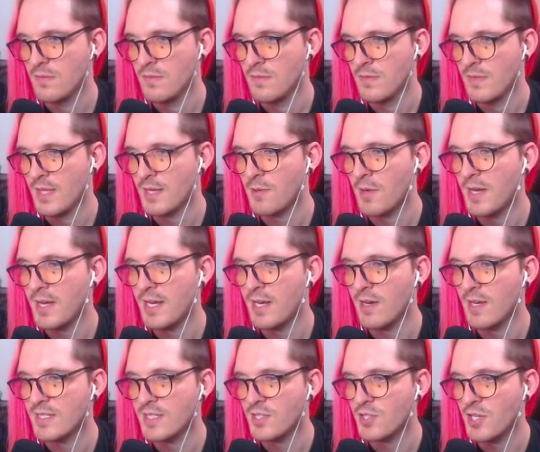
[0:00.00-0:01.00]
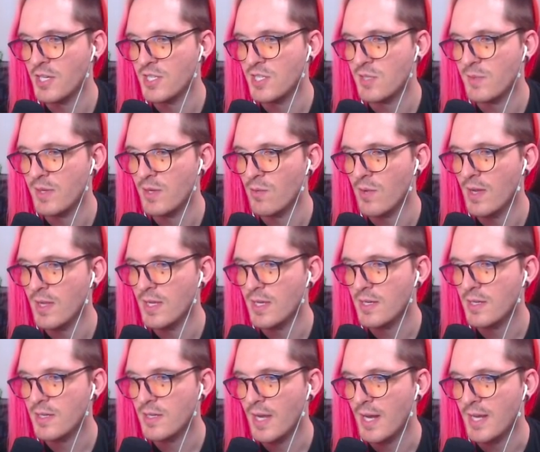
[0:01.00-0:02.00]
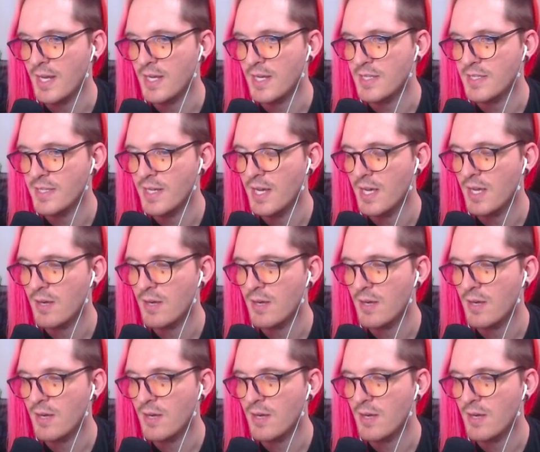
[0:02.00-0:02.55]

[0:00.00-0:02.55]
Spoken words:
Like right here has the chance to be a relic, and it is not a